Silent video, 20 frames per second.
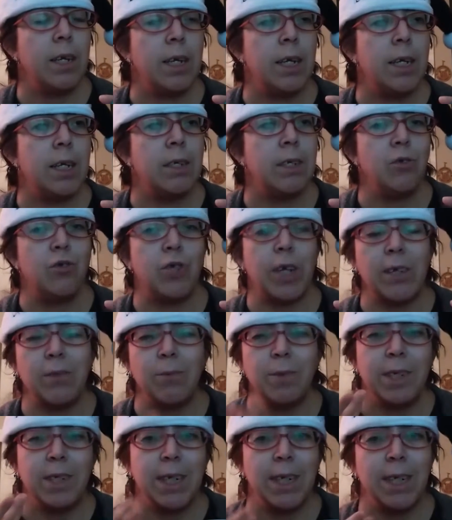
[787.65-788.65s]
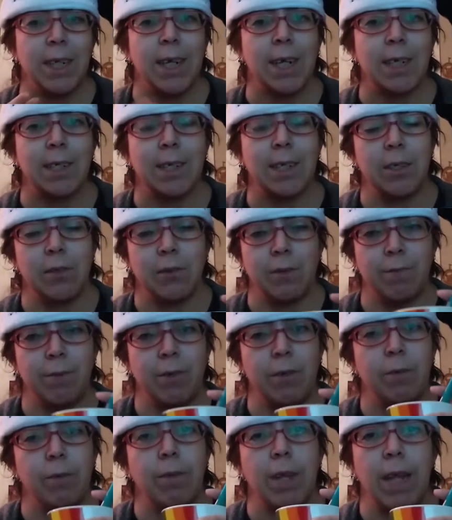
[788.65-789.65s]
And jasmine tea, like I said, is a
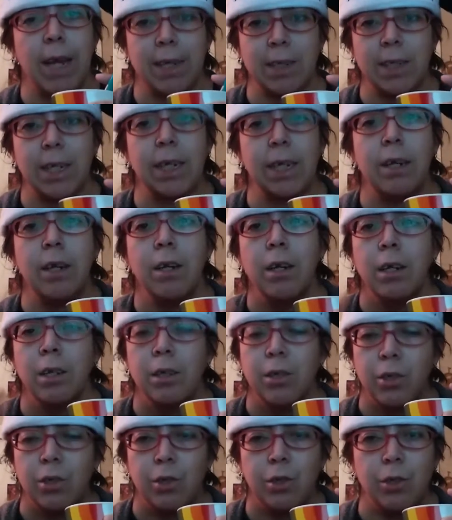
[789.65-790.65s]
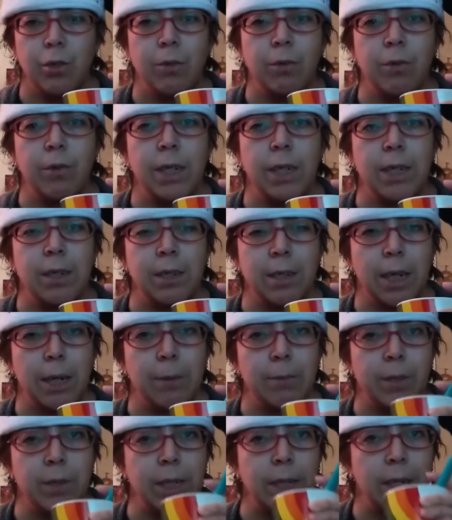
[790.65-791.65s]
very relaxing, soothing type